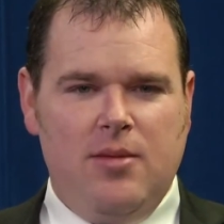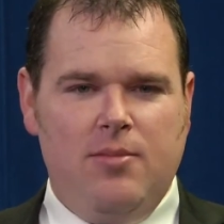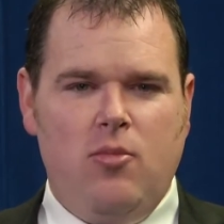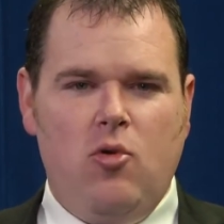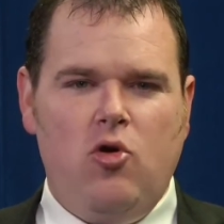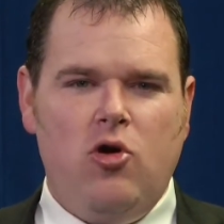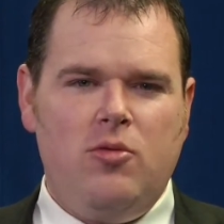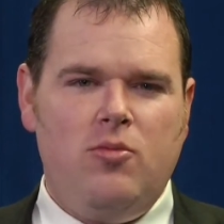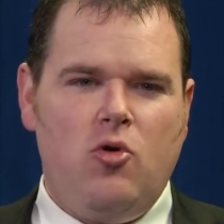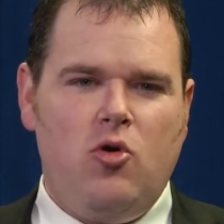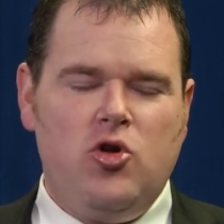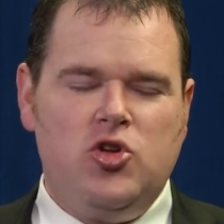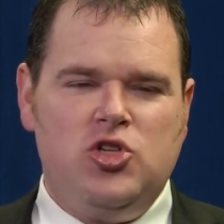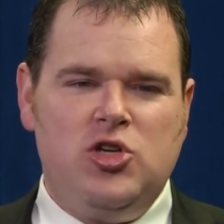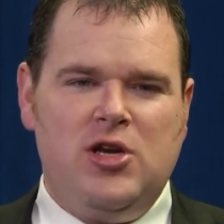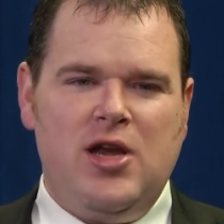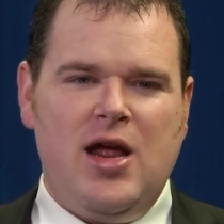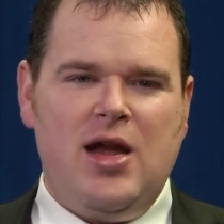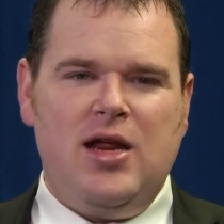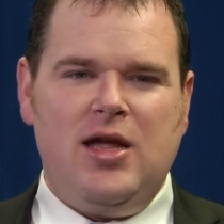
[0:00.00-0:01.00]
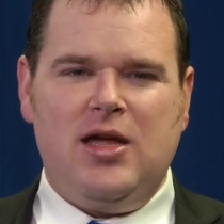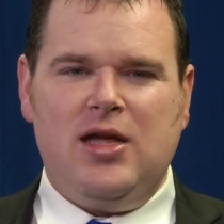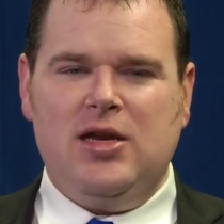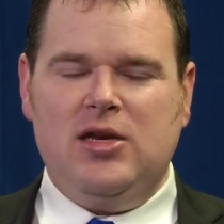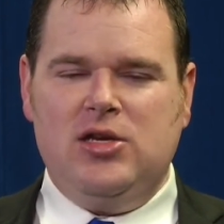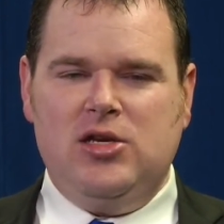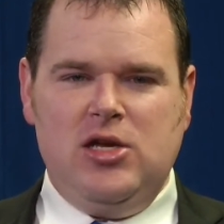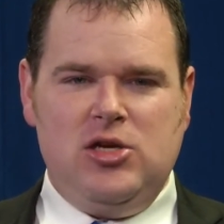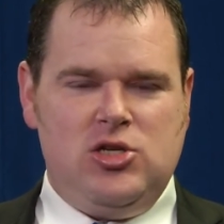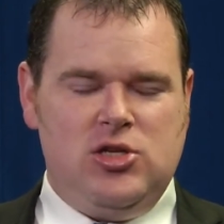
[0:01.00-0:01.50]
More and more genetic
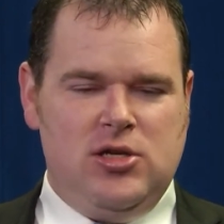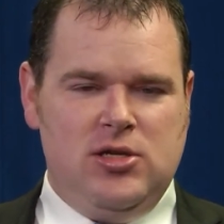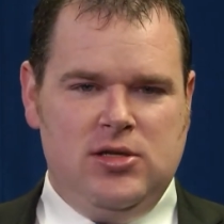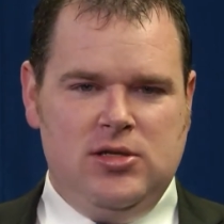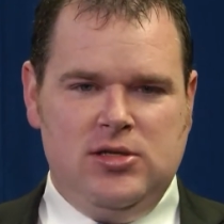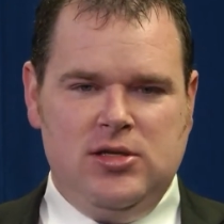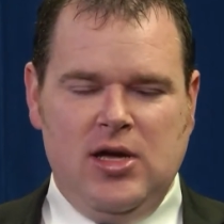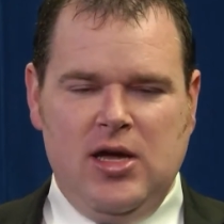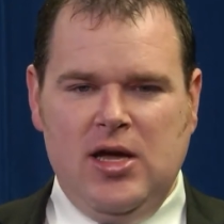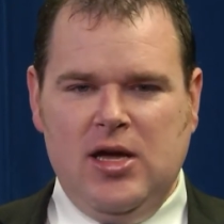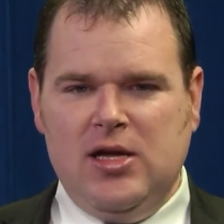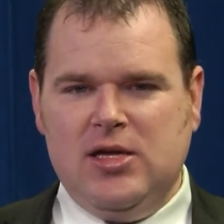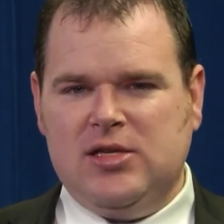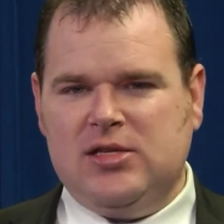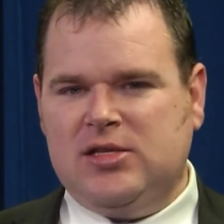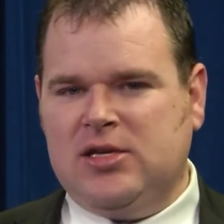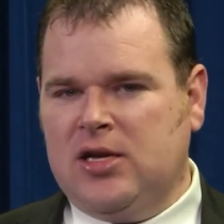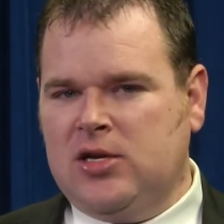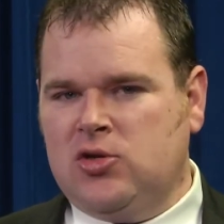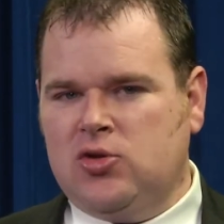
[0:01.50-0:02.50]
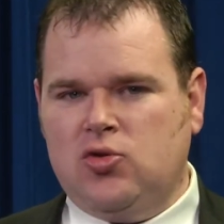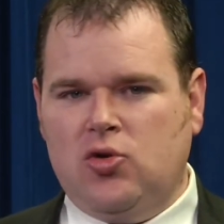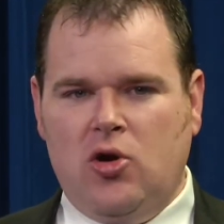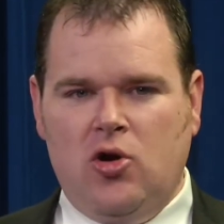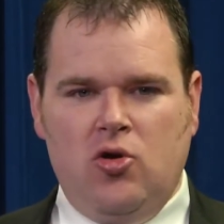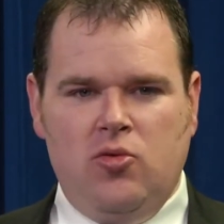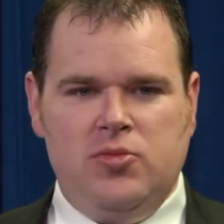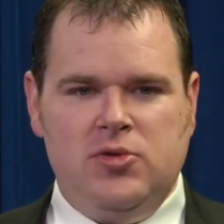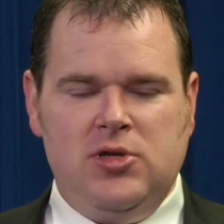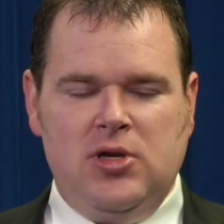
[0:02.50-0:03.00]
conditions,
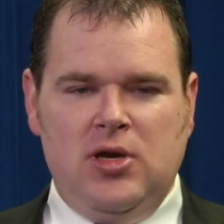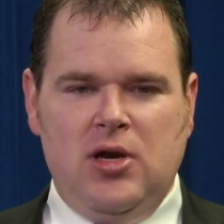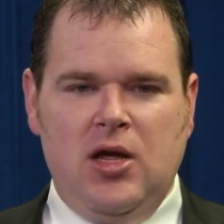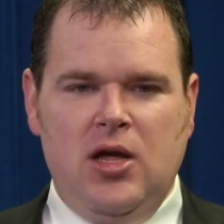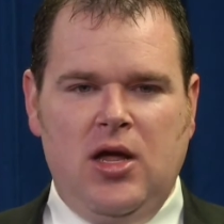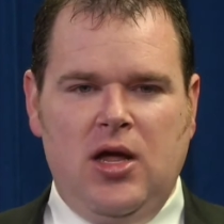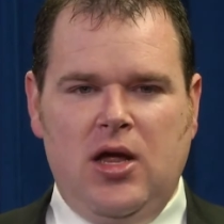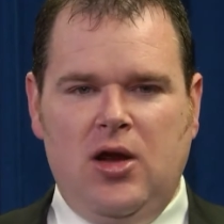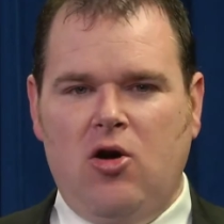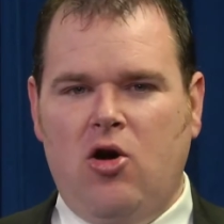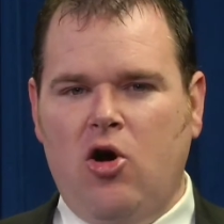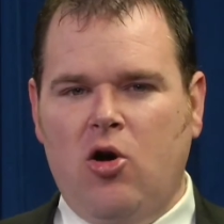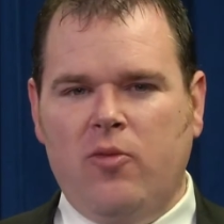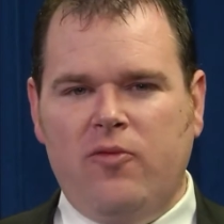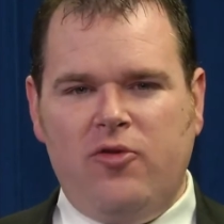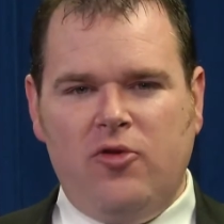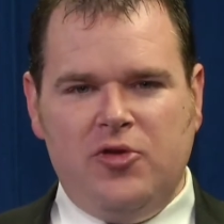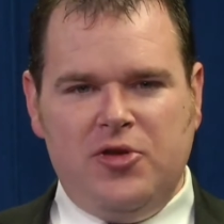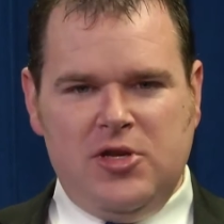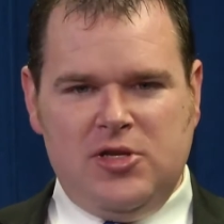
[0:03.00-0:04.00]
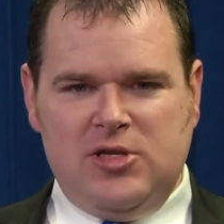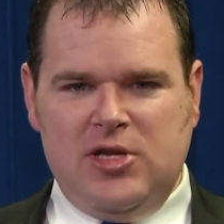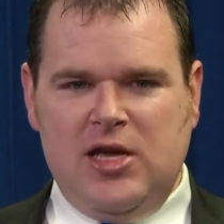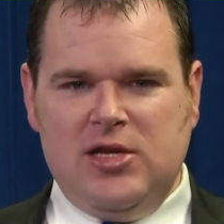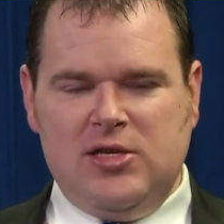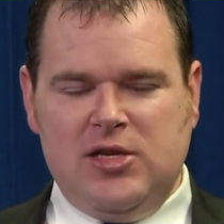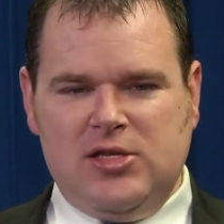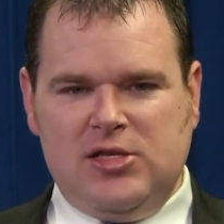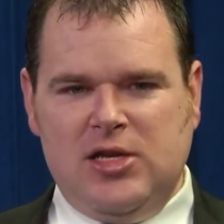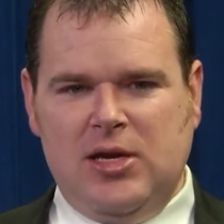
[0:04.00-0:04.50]
syndromes, and harmful
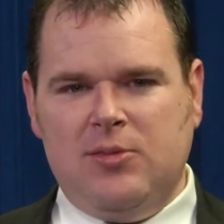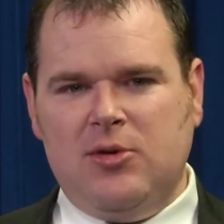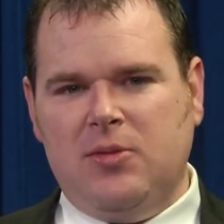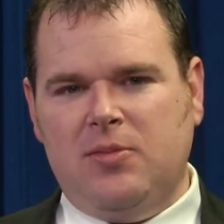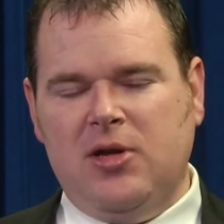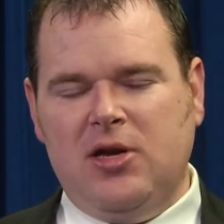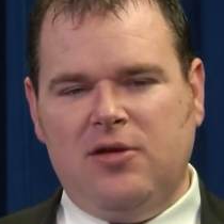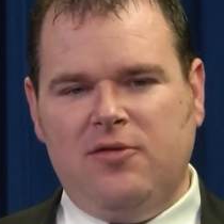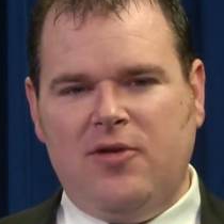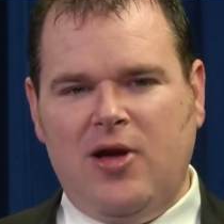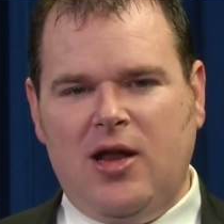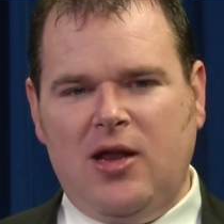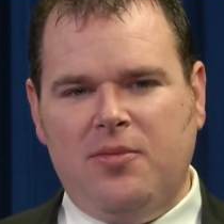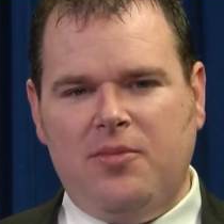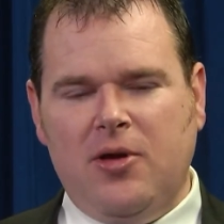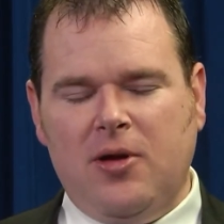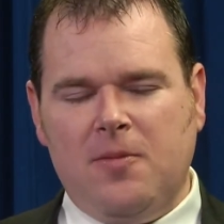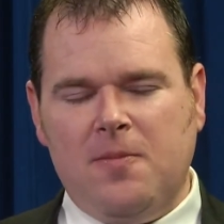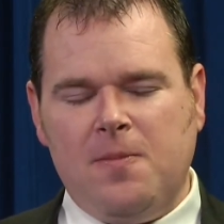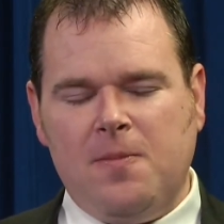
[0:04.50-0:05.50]
diseases seem to be developing.